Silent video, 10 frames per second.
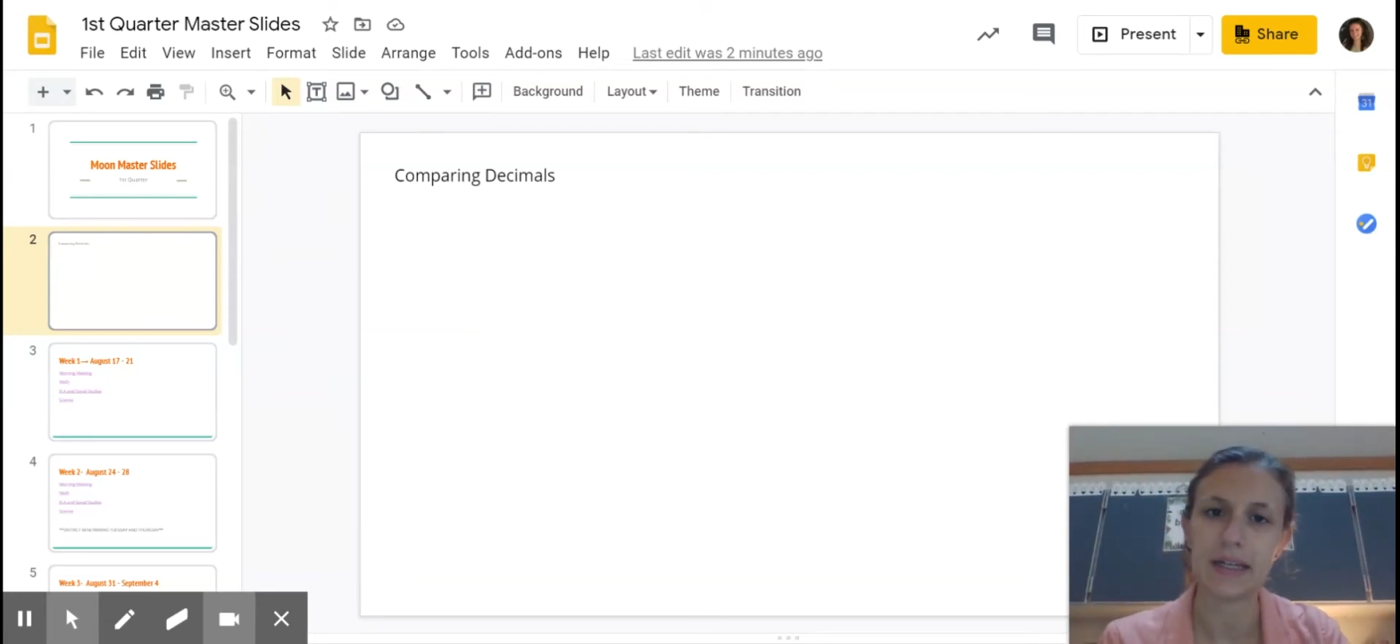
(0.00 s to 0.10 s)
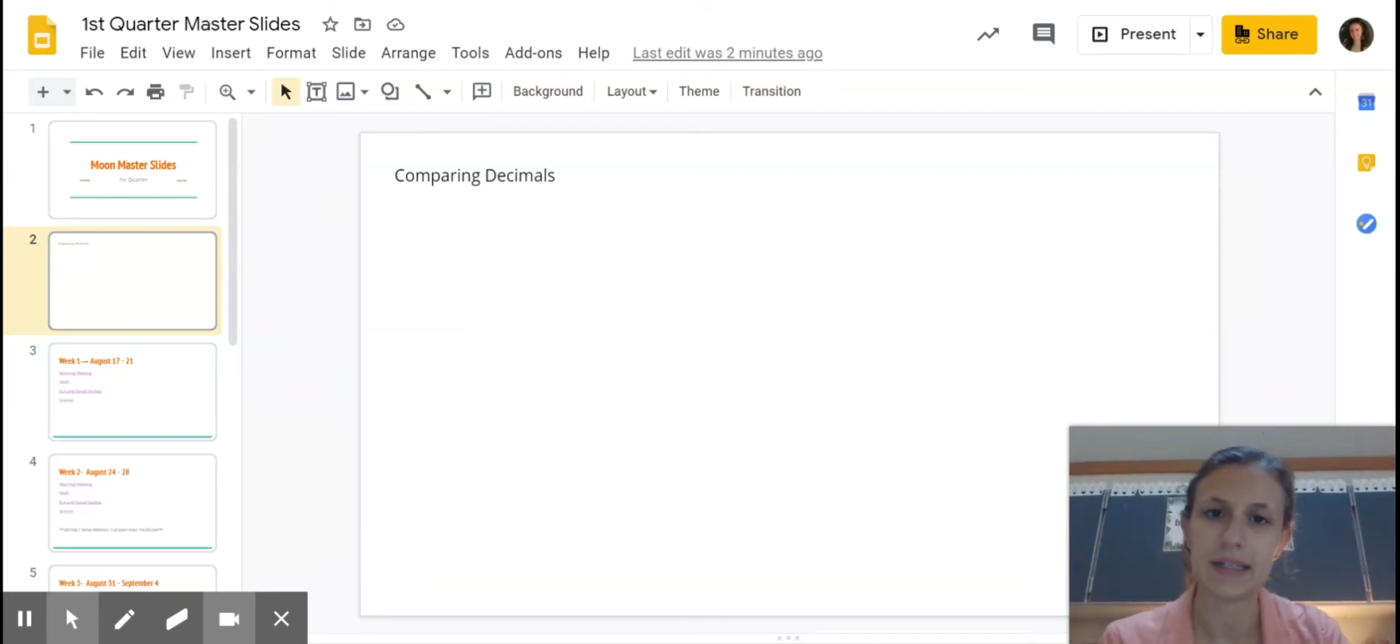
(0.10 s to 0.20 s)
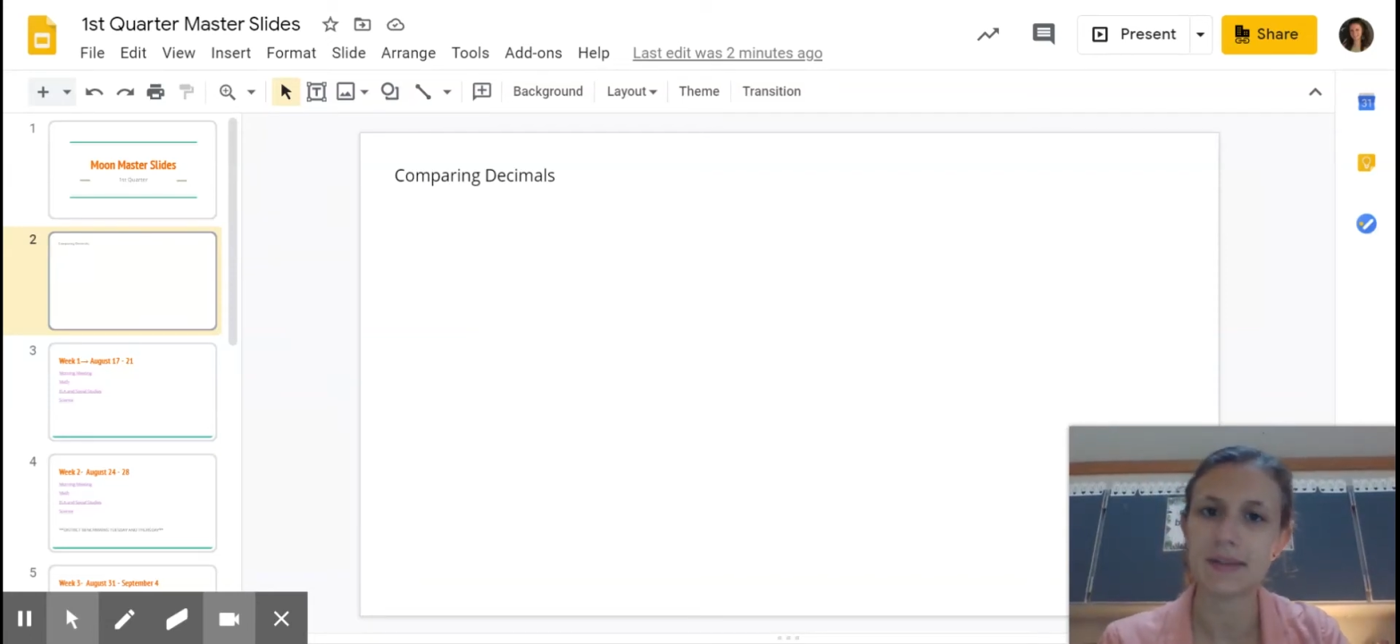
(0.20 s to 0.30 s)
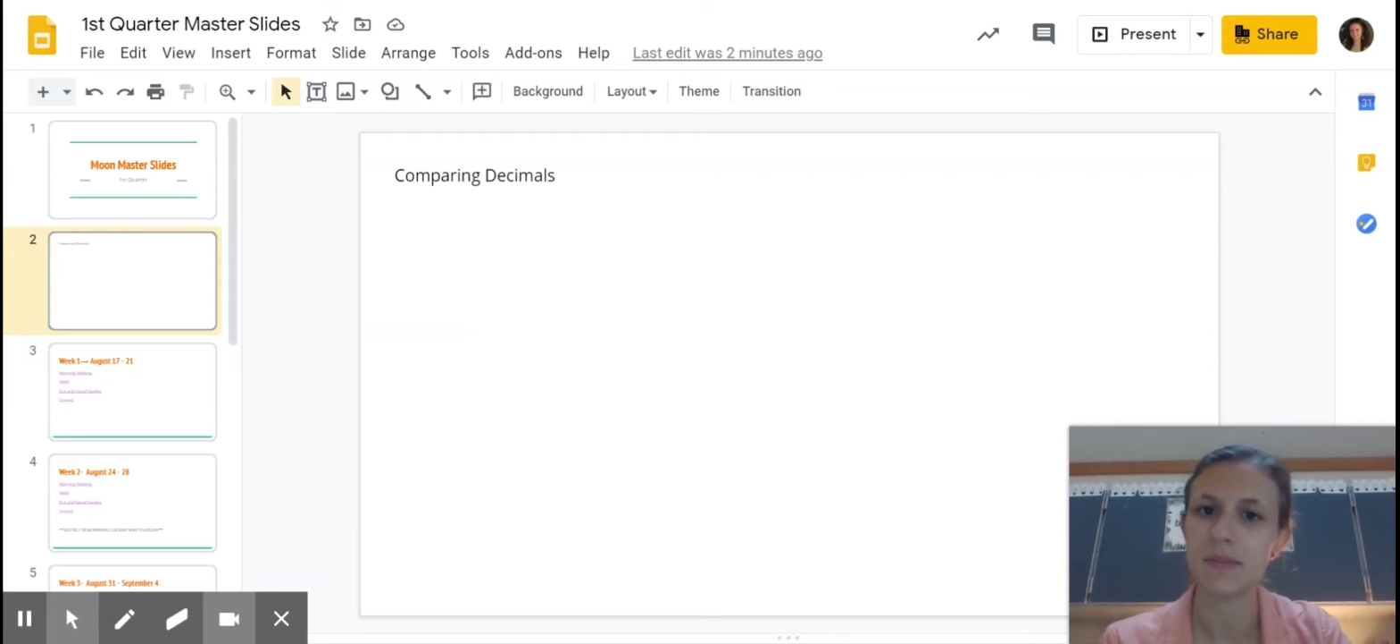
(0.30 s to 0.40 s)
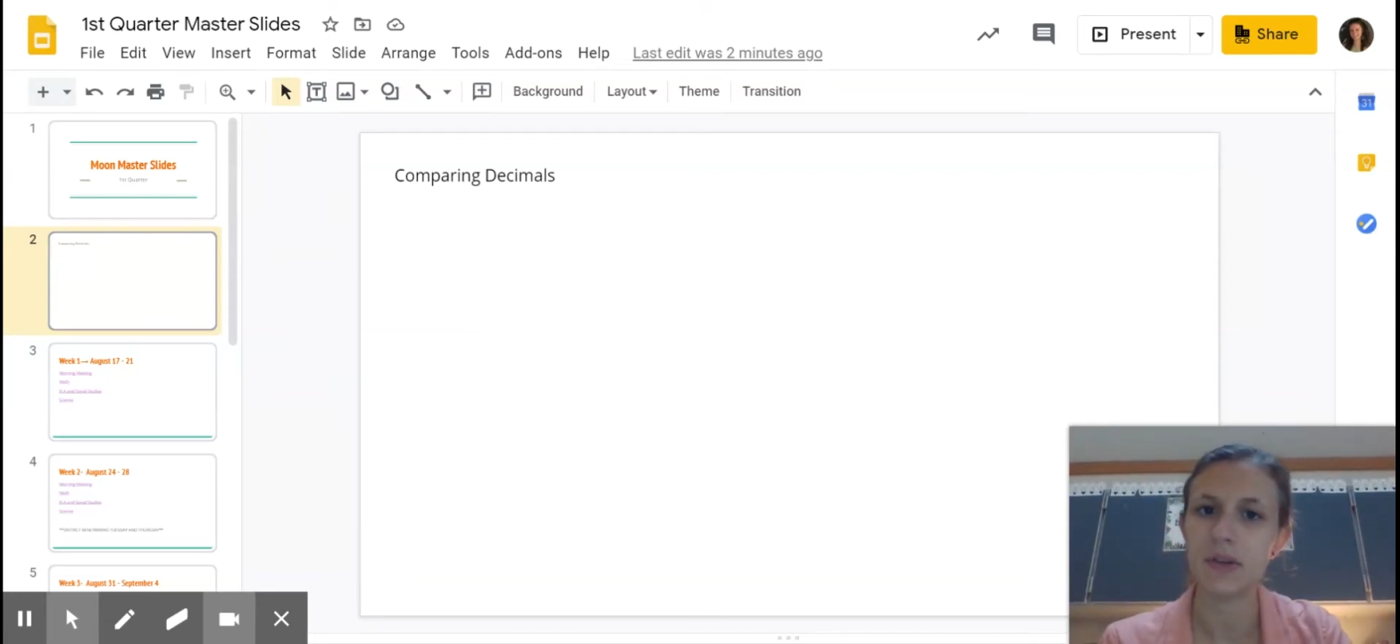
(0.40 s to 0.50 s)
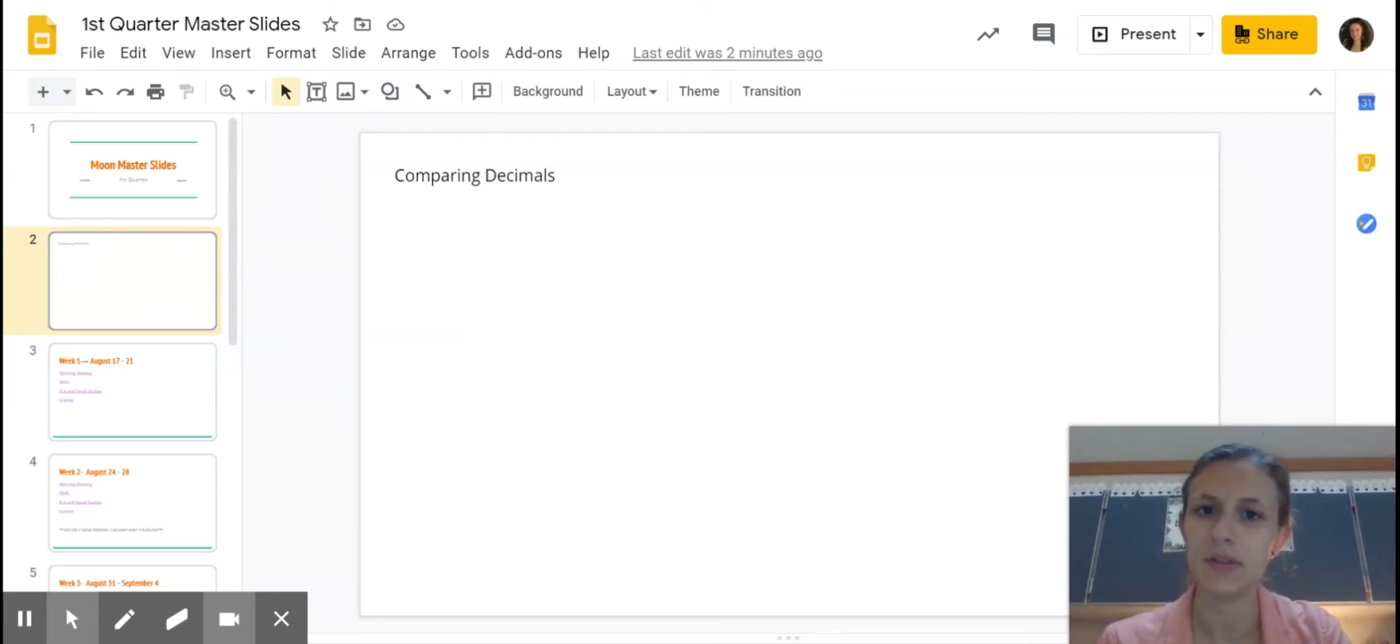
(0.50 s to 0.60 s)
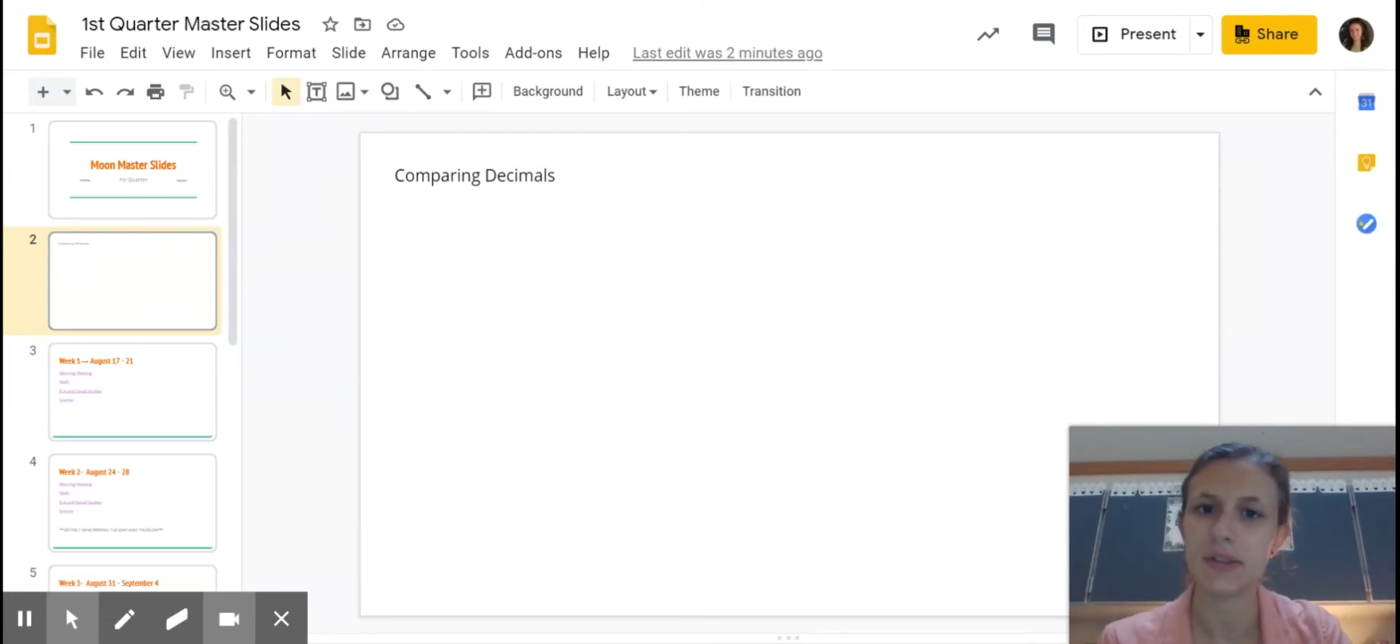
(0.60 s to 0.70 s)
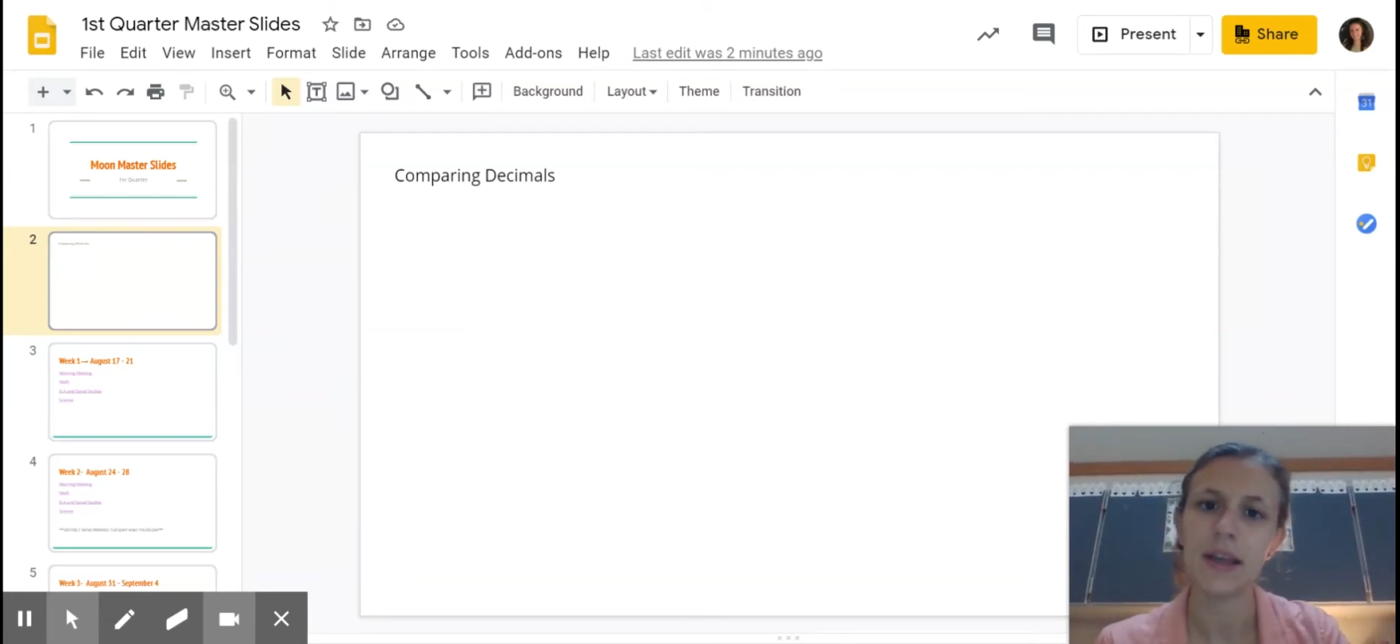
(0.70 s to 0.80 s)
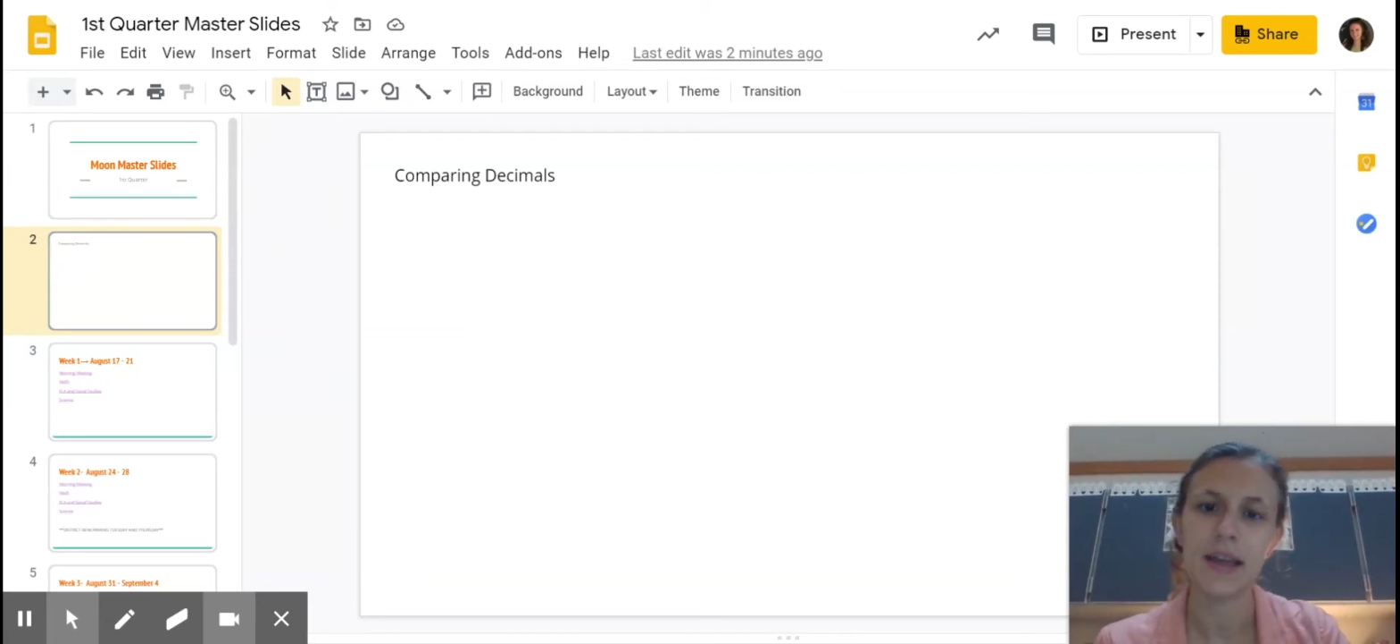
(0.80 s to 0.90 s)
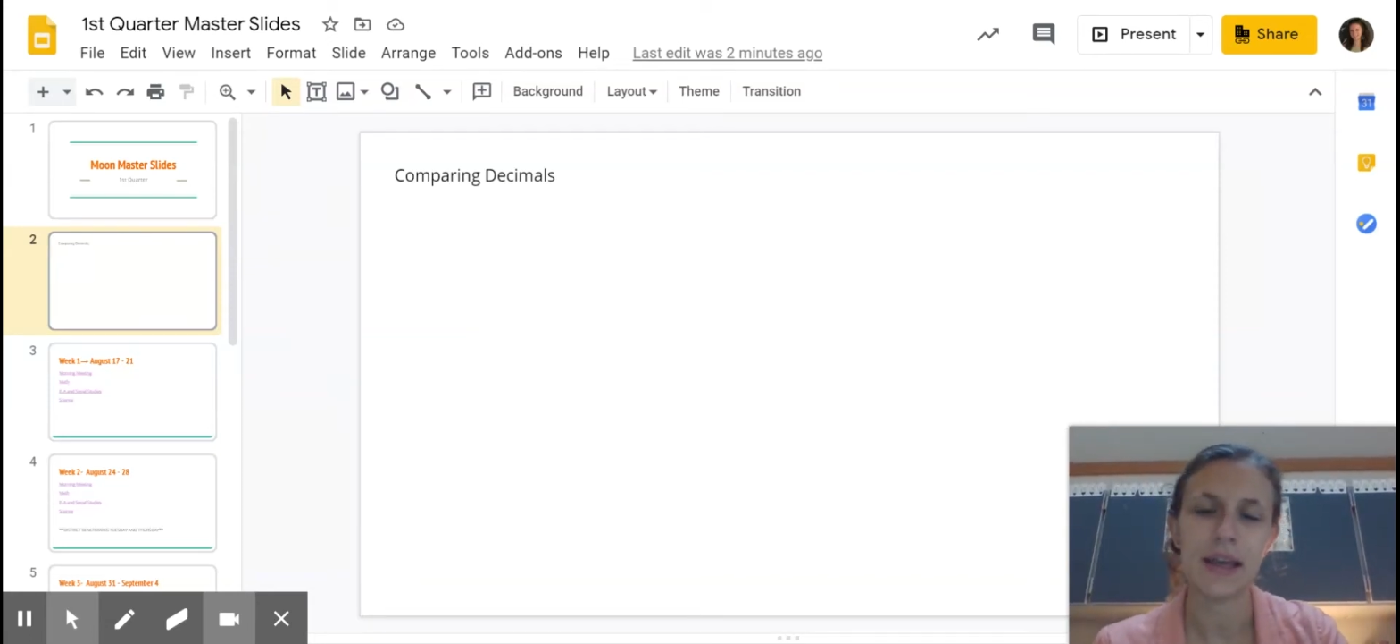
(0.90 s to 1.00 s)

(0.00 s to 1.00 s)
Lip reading: decimals